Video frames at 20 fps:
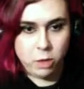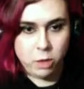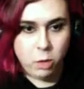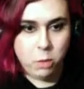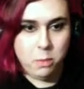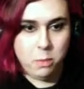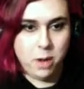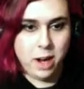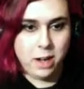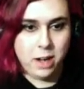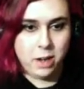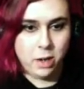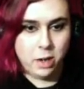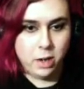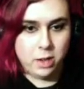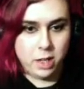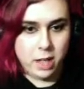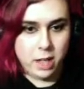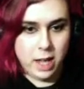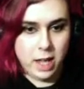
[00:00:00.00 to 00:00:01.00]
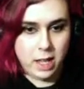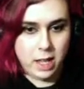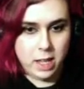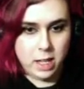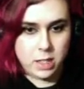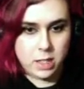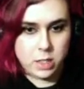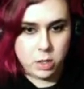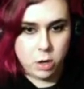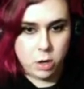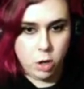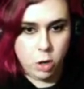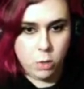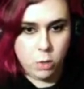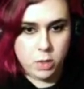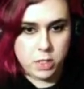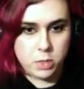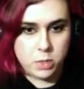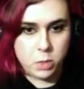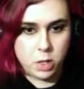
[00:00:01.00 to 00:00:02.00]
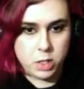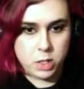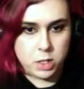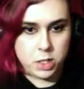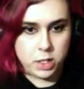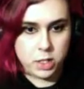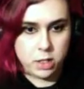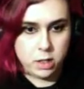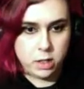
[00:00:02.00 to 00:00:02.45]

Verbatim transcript: reminder that aliens are always watching?